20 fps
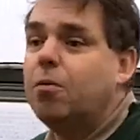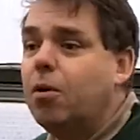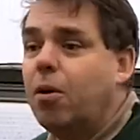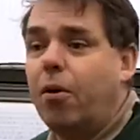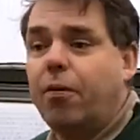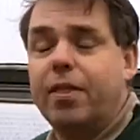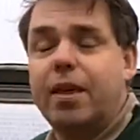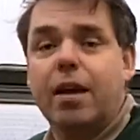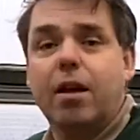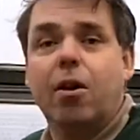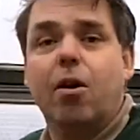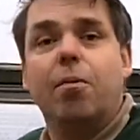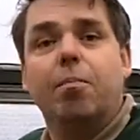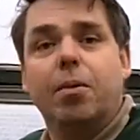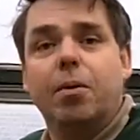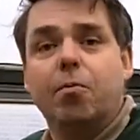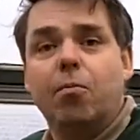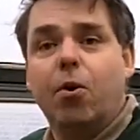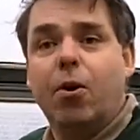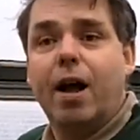on the
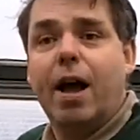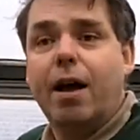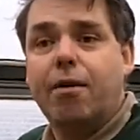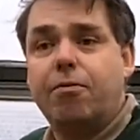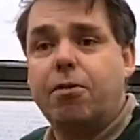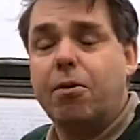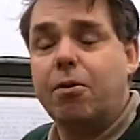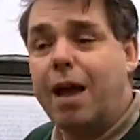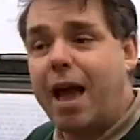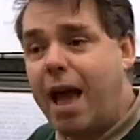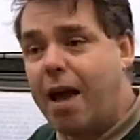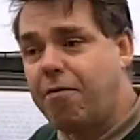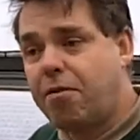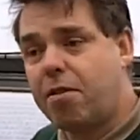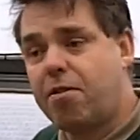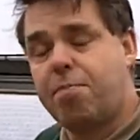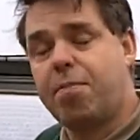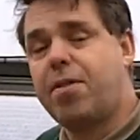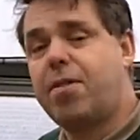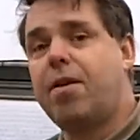allotment, what have you. Have a
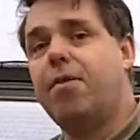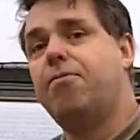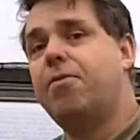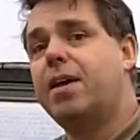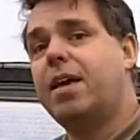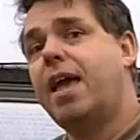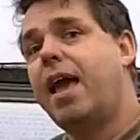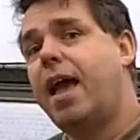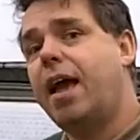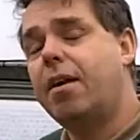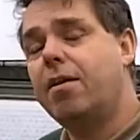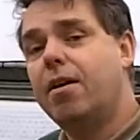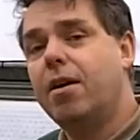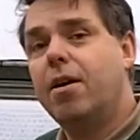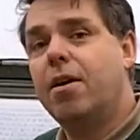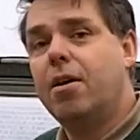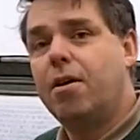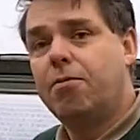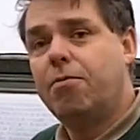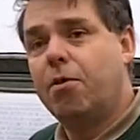specific can
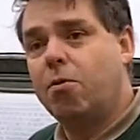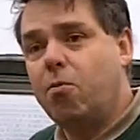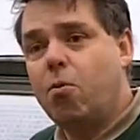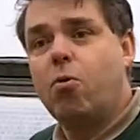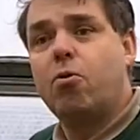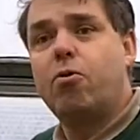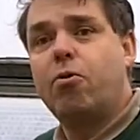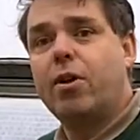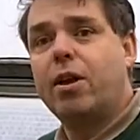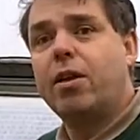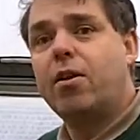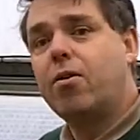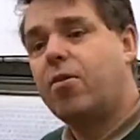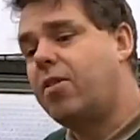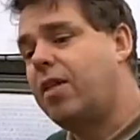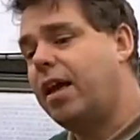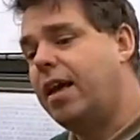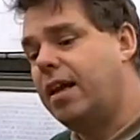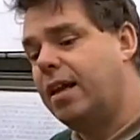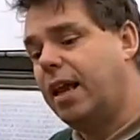for watering your
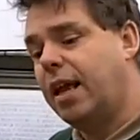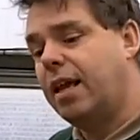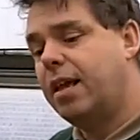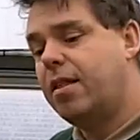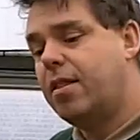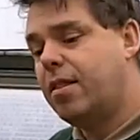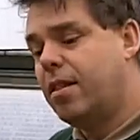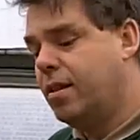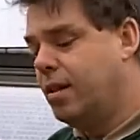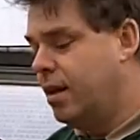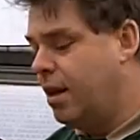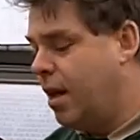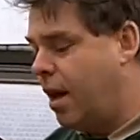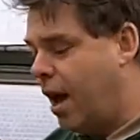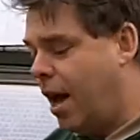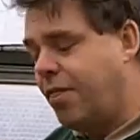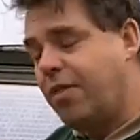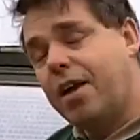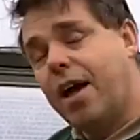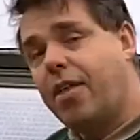seedlings.
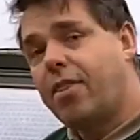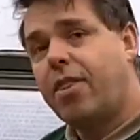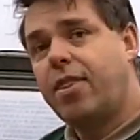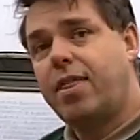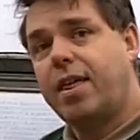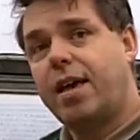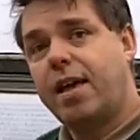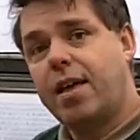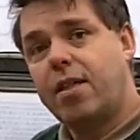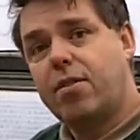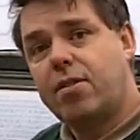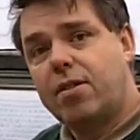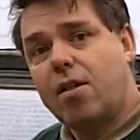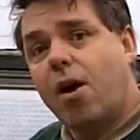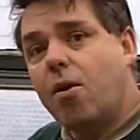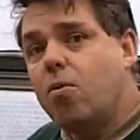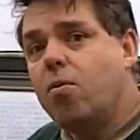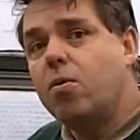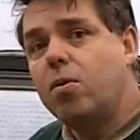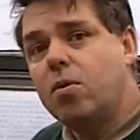And the other thing is,
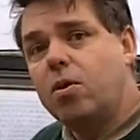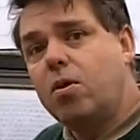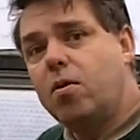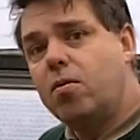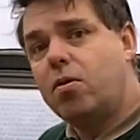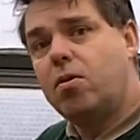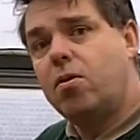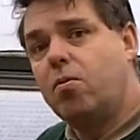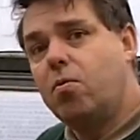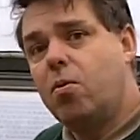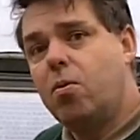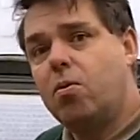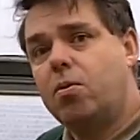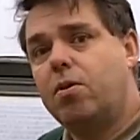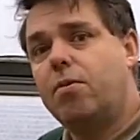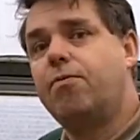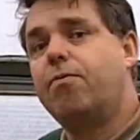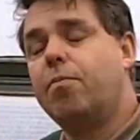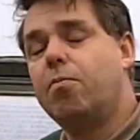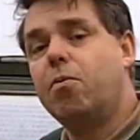don't use your
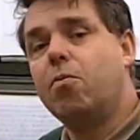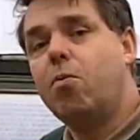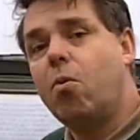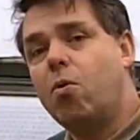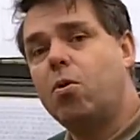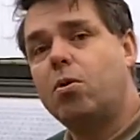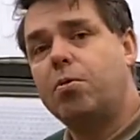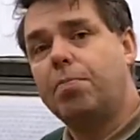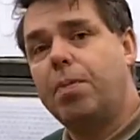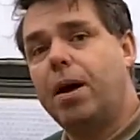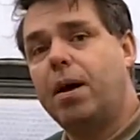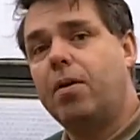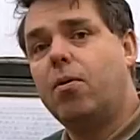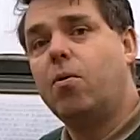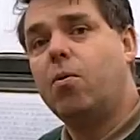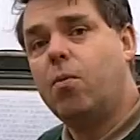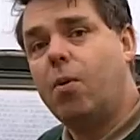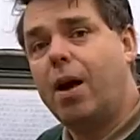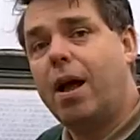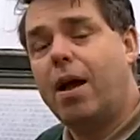water from the water butt or
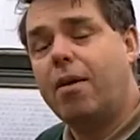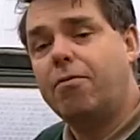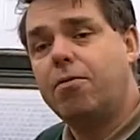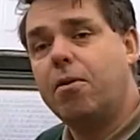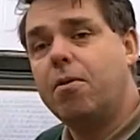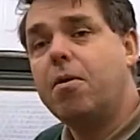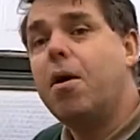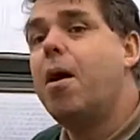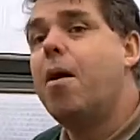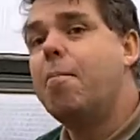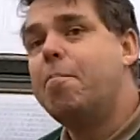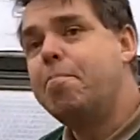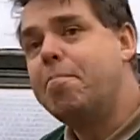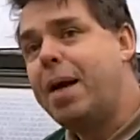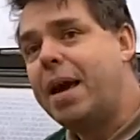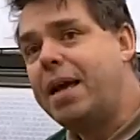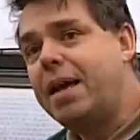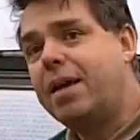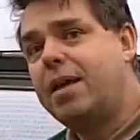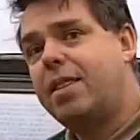what have you.
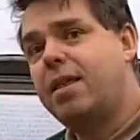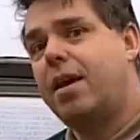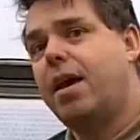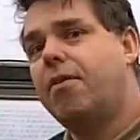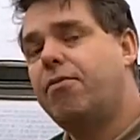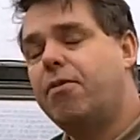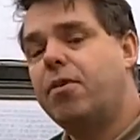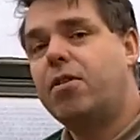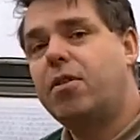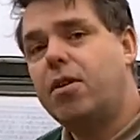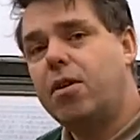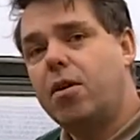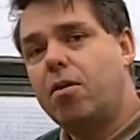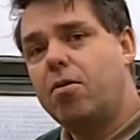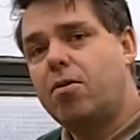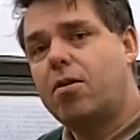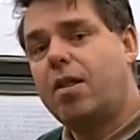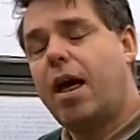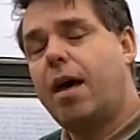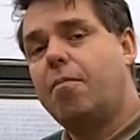Make the effort to
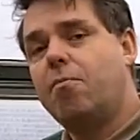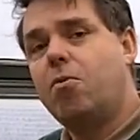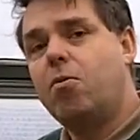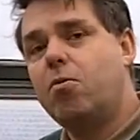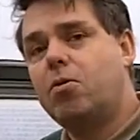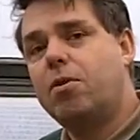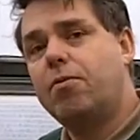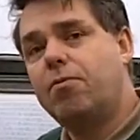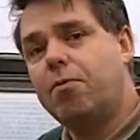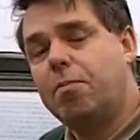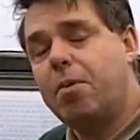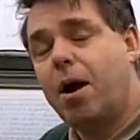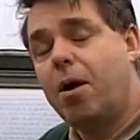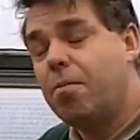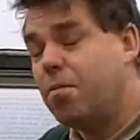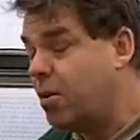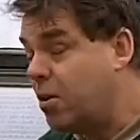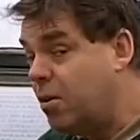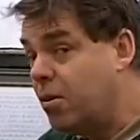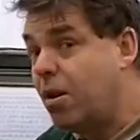use tap water from
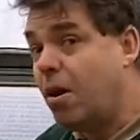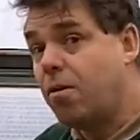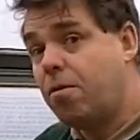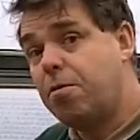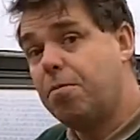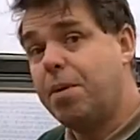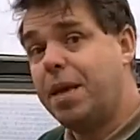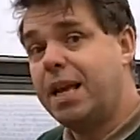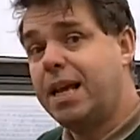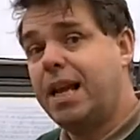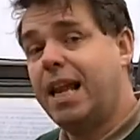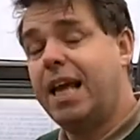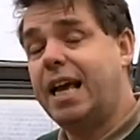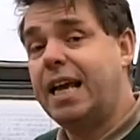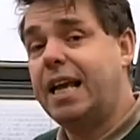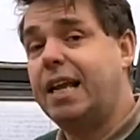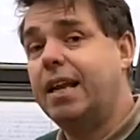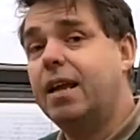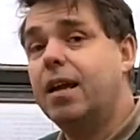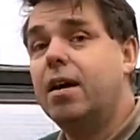home that you know to be
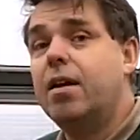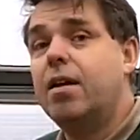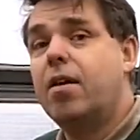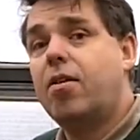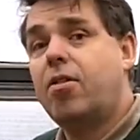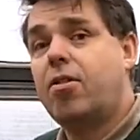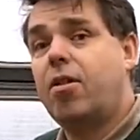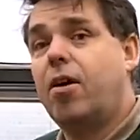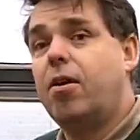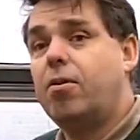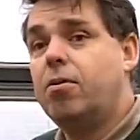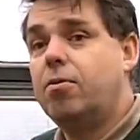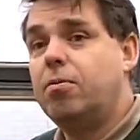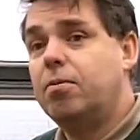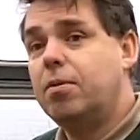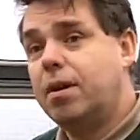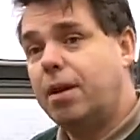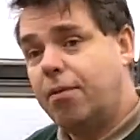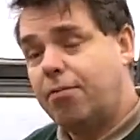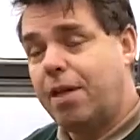clean. So
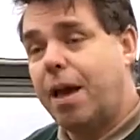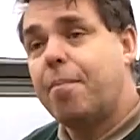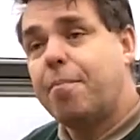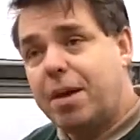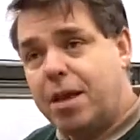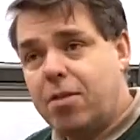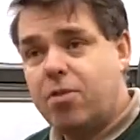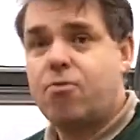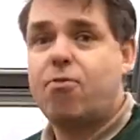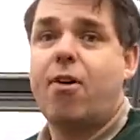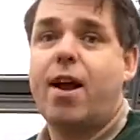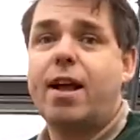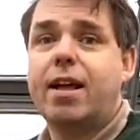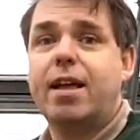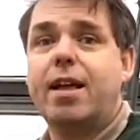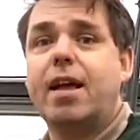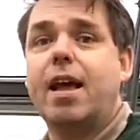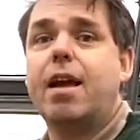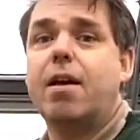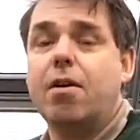if that means
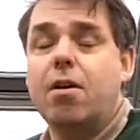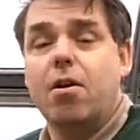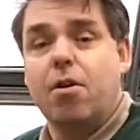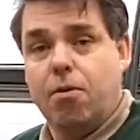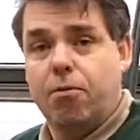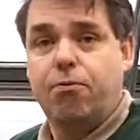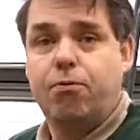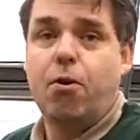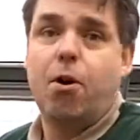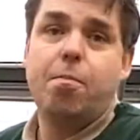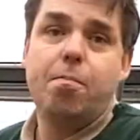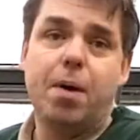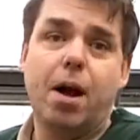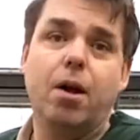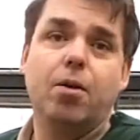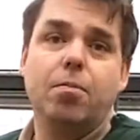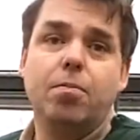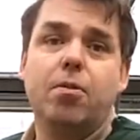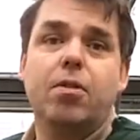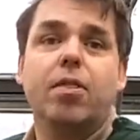dragging it from
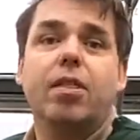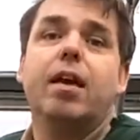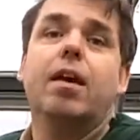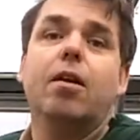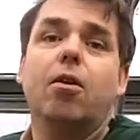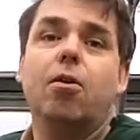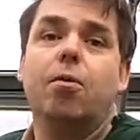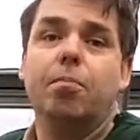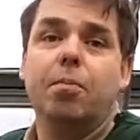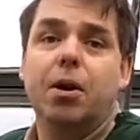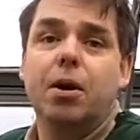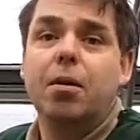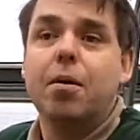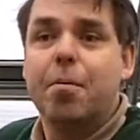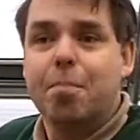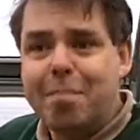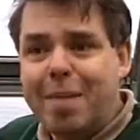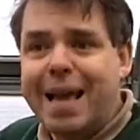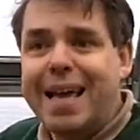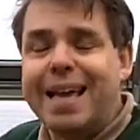home to the allotment,
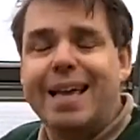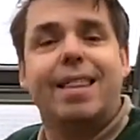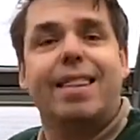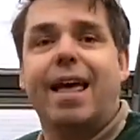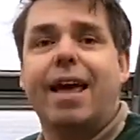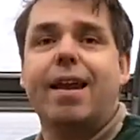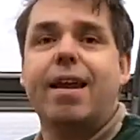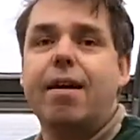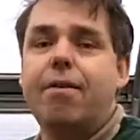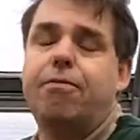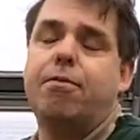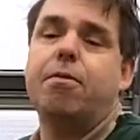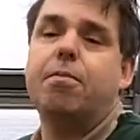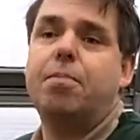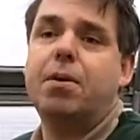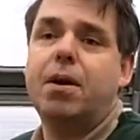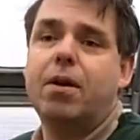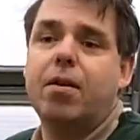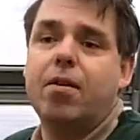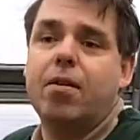make that effort,
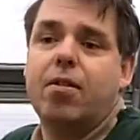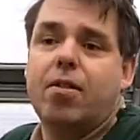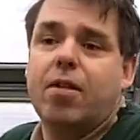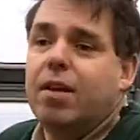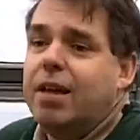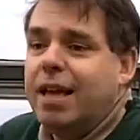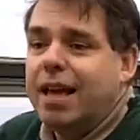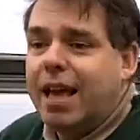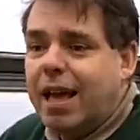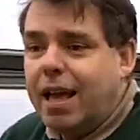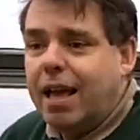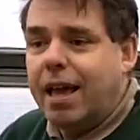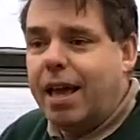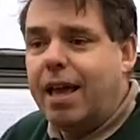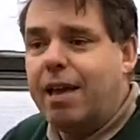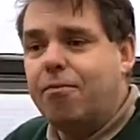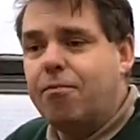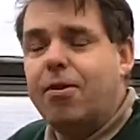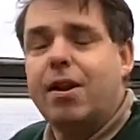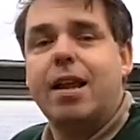because
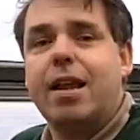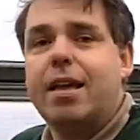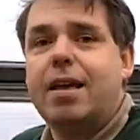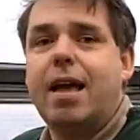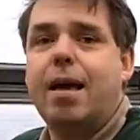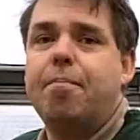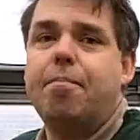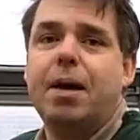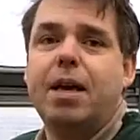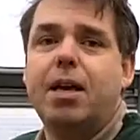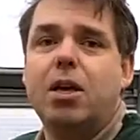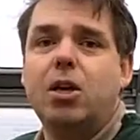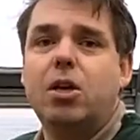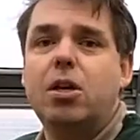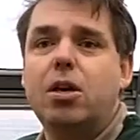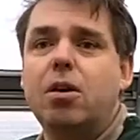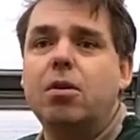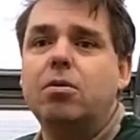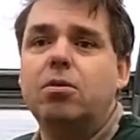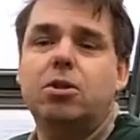it really can make a
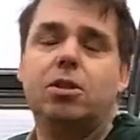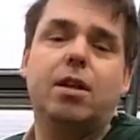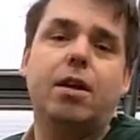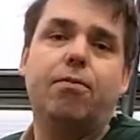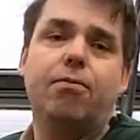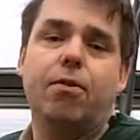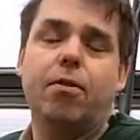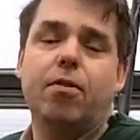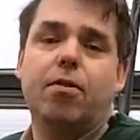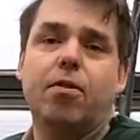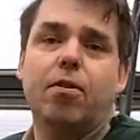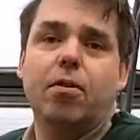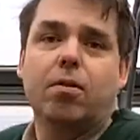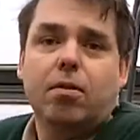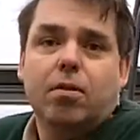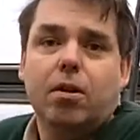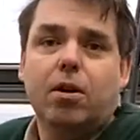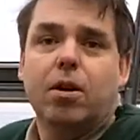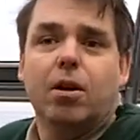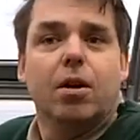huge difference on
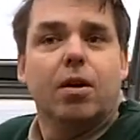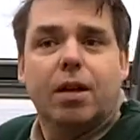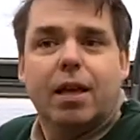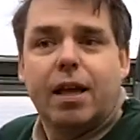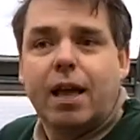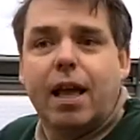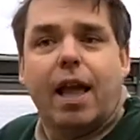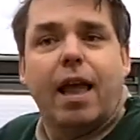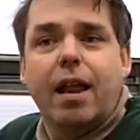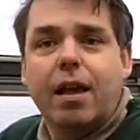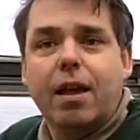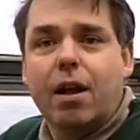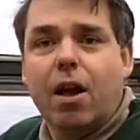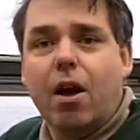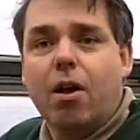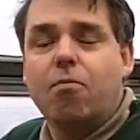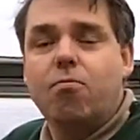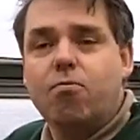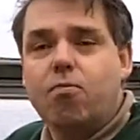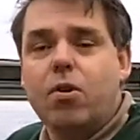getting
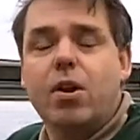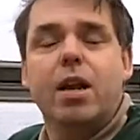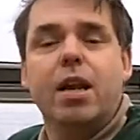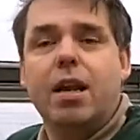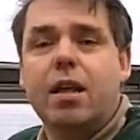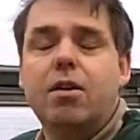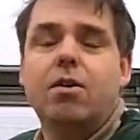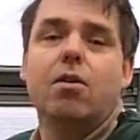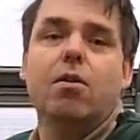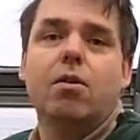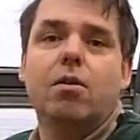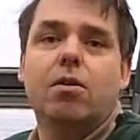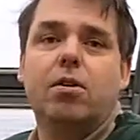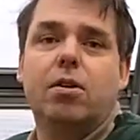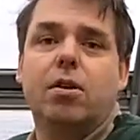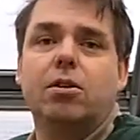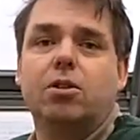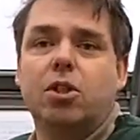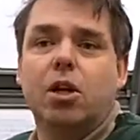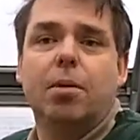a really good
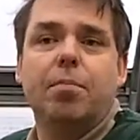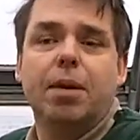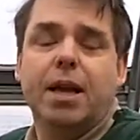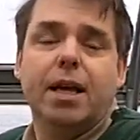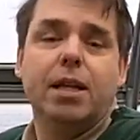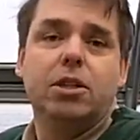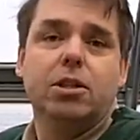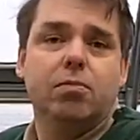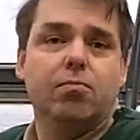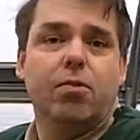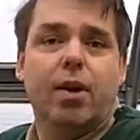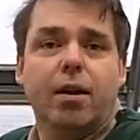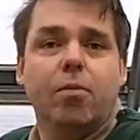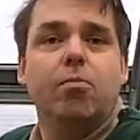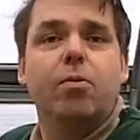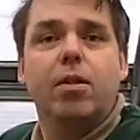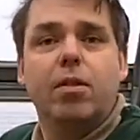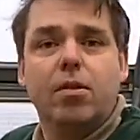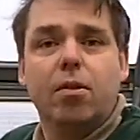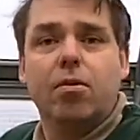germination rate
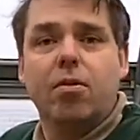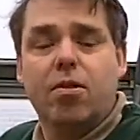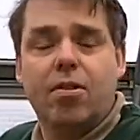with your